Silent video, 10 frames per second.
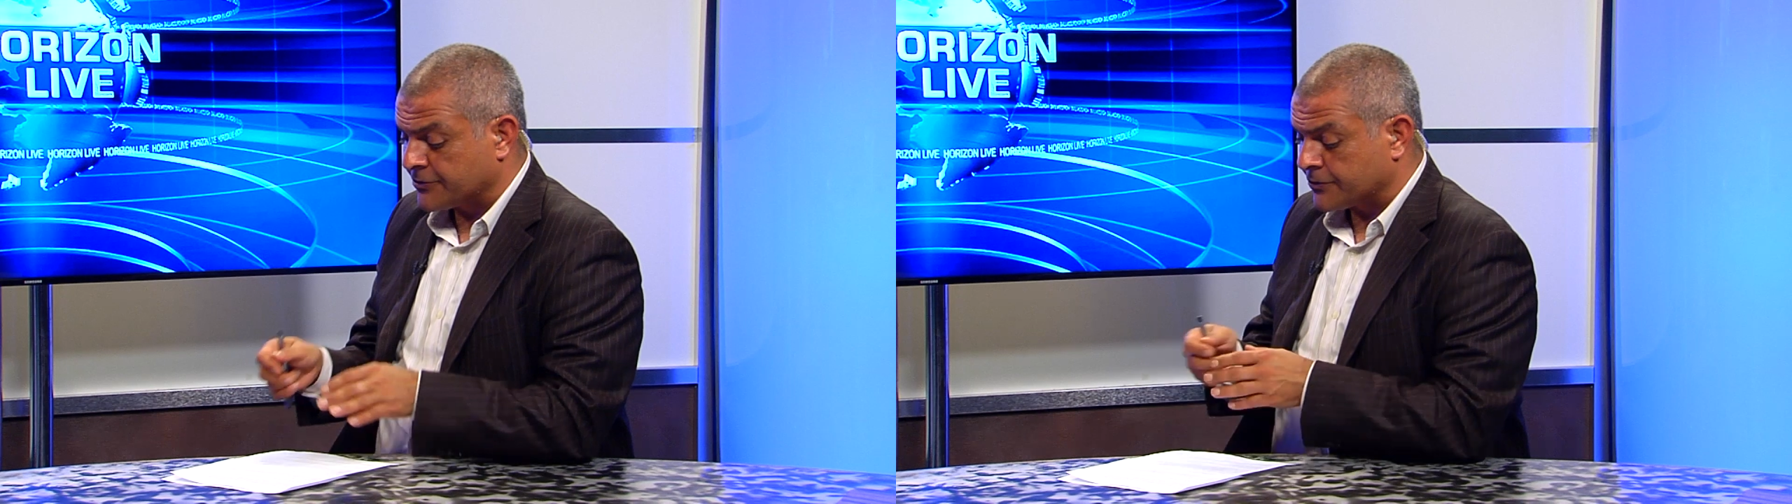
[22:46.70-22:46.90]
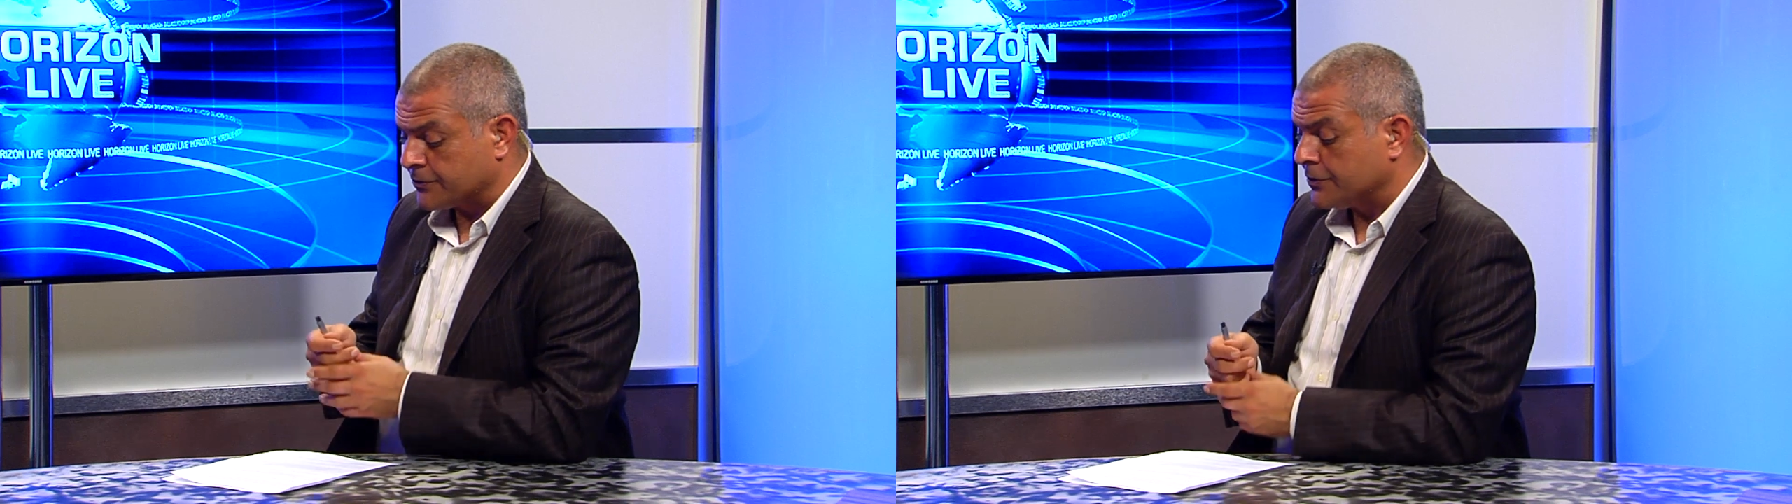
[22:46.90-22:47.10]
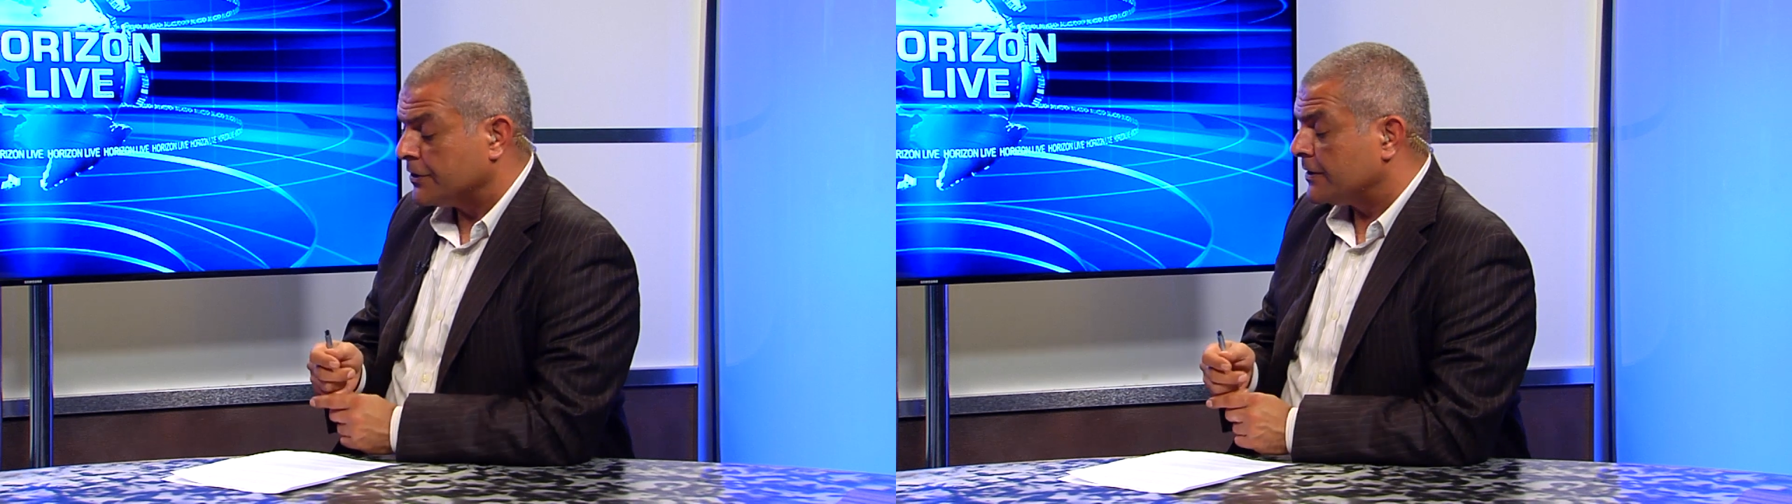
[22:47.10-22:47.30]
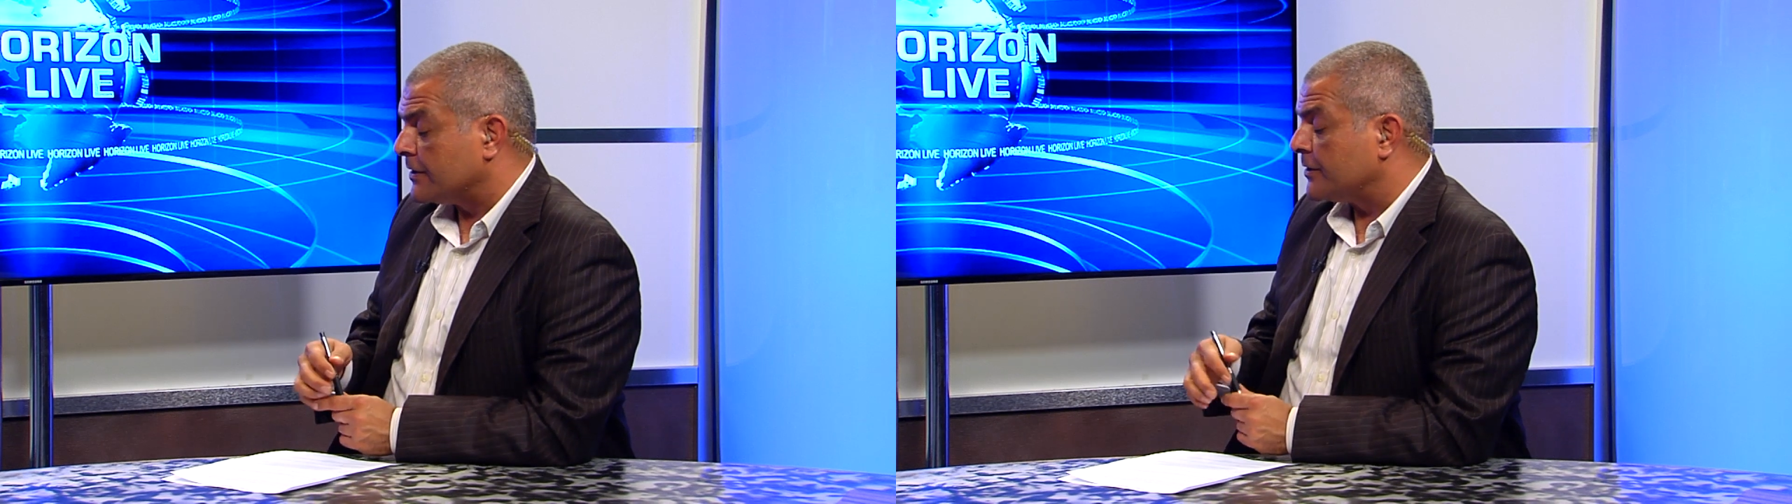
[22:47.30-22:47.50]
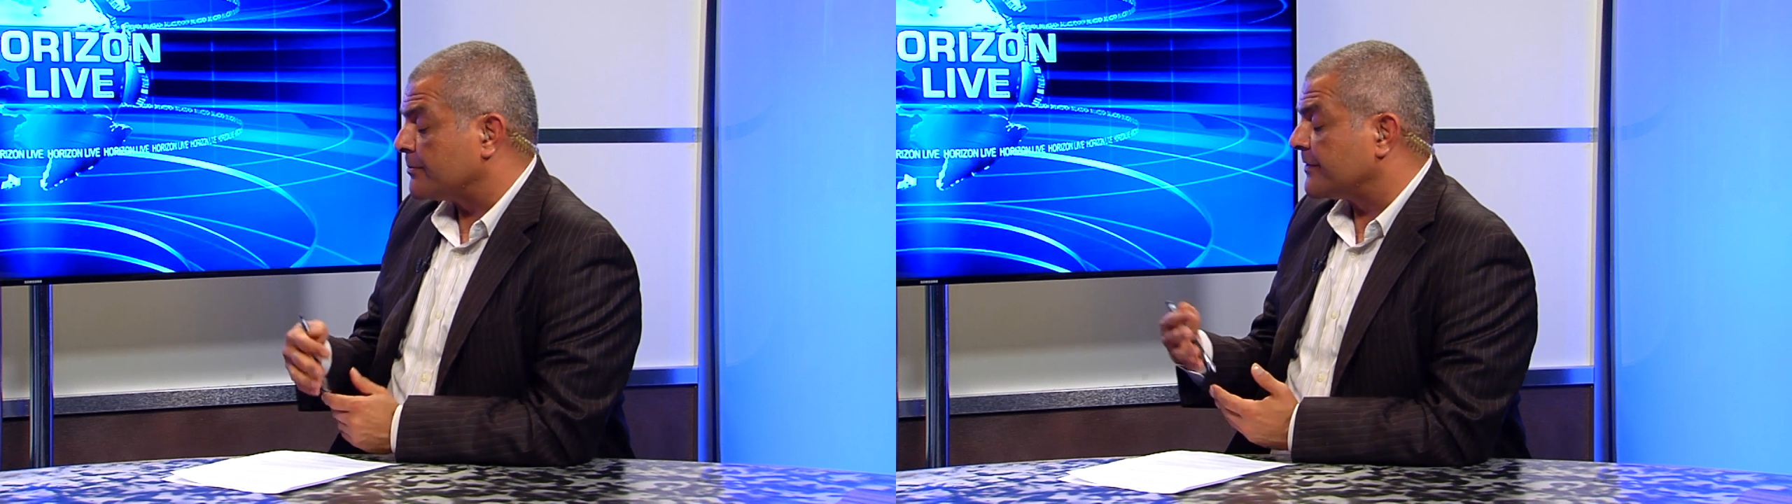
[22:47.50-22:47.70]
to
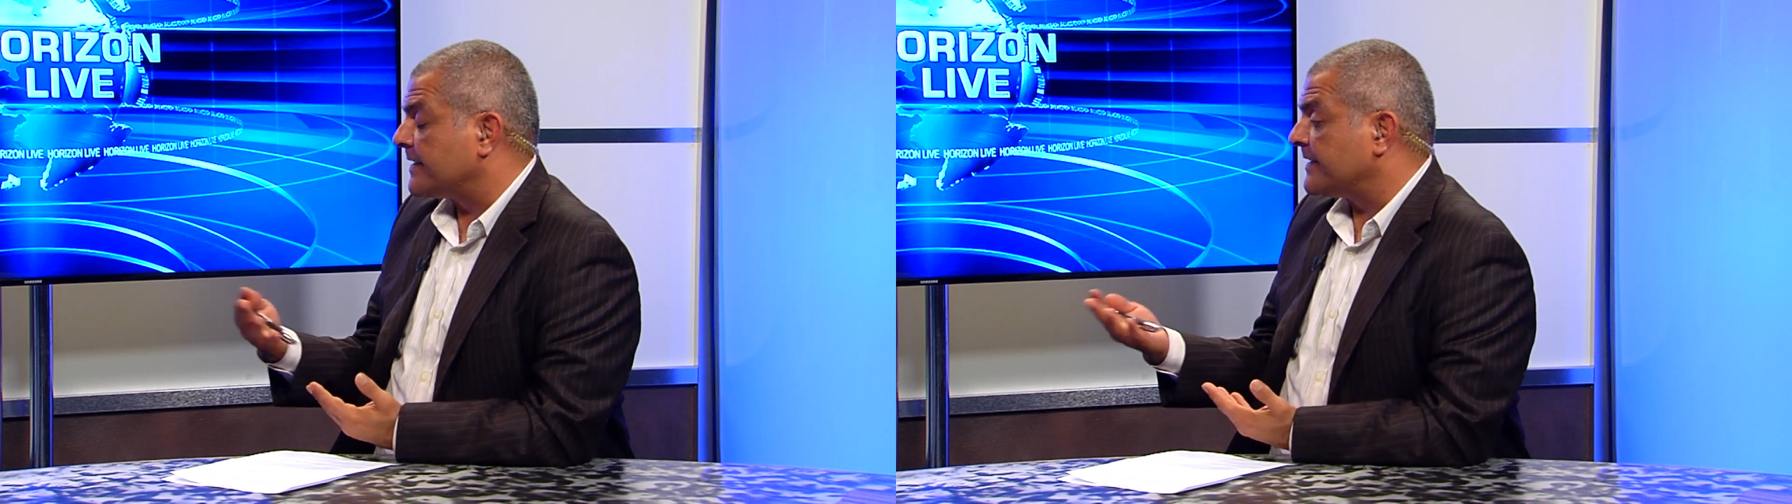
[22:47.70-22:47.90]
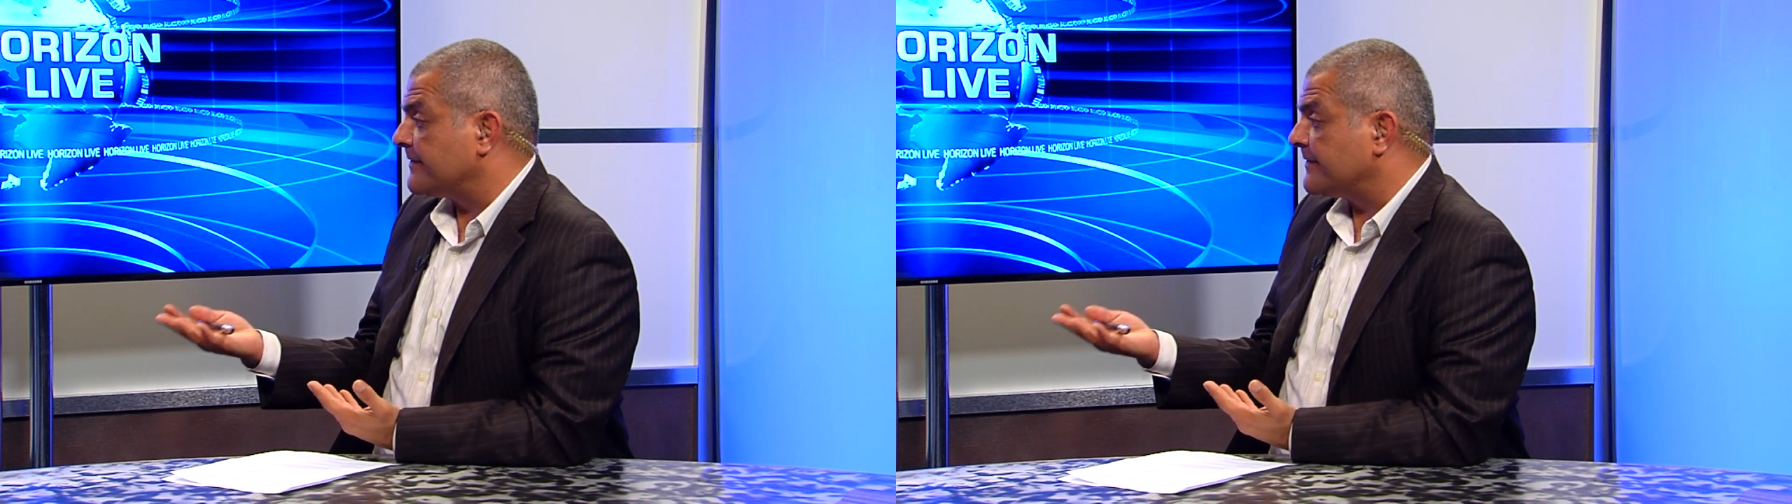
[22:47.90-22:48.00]
provide